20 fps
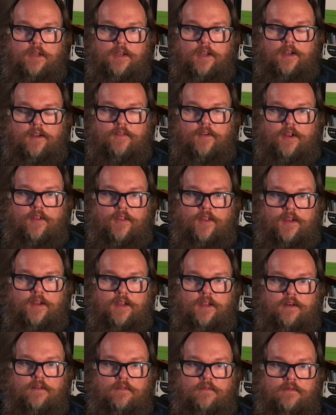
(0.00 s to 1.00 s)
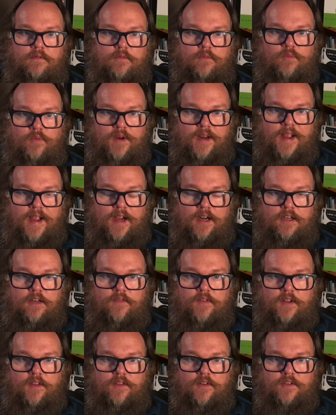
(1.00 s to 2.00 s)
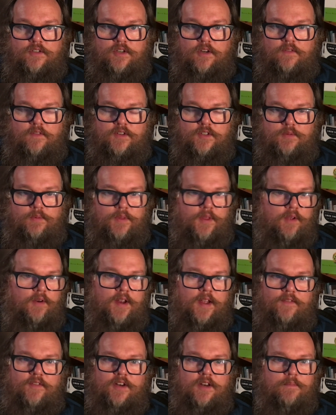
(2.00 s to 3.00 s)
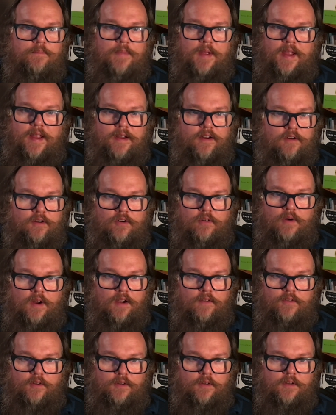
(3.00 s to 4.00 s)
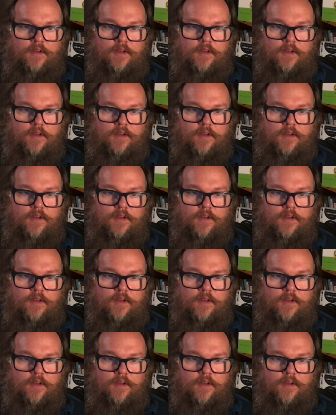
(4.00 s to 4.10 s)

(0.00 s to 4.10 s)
of how they can reactivate their service without having to beg or grovel